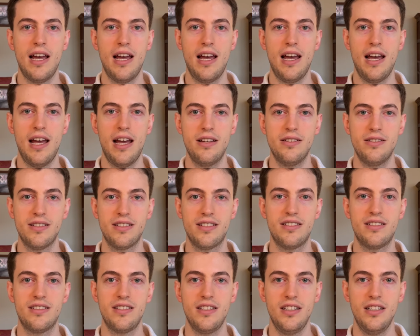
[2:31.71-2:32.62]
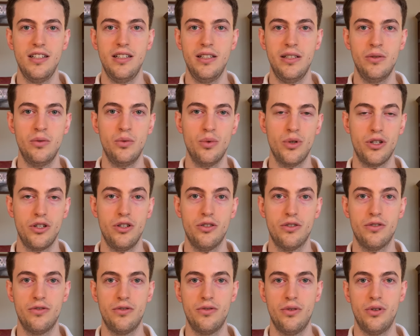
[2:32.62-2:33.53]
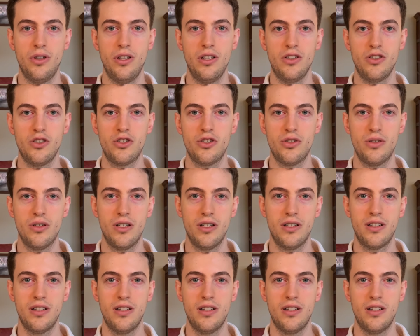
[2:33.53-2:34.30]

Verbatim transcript: and see where you're falling short.